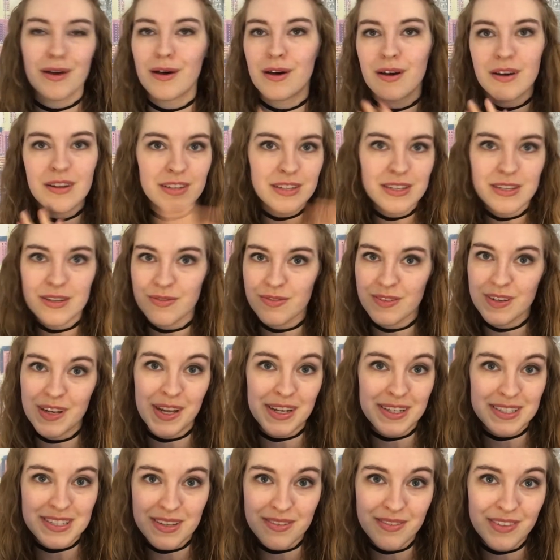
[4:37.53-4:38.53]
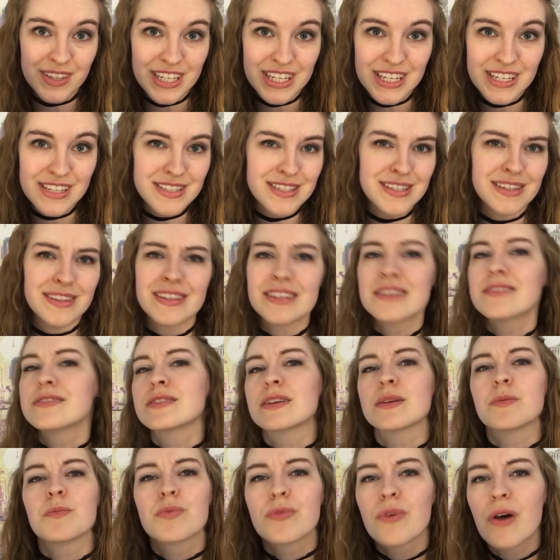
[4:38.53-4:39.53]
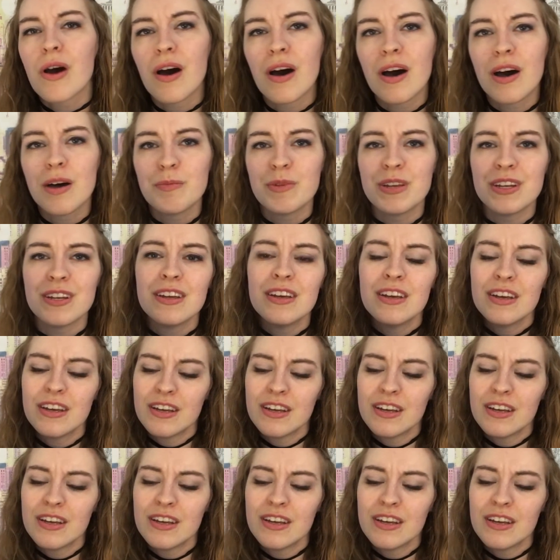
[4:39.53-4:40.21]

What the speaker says: all the different activities and things like prom and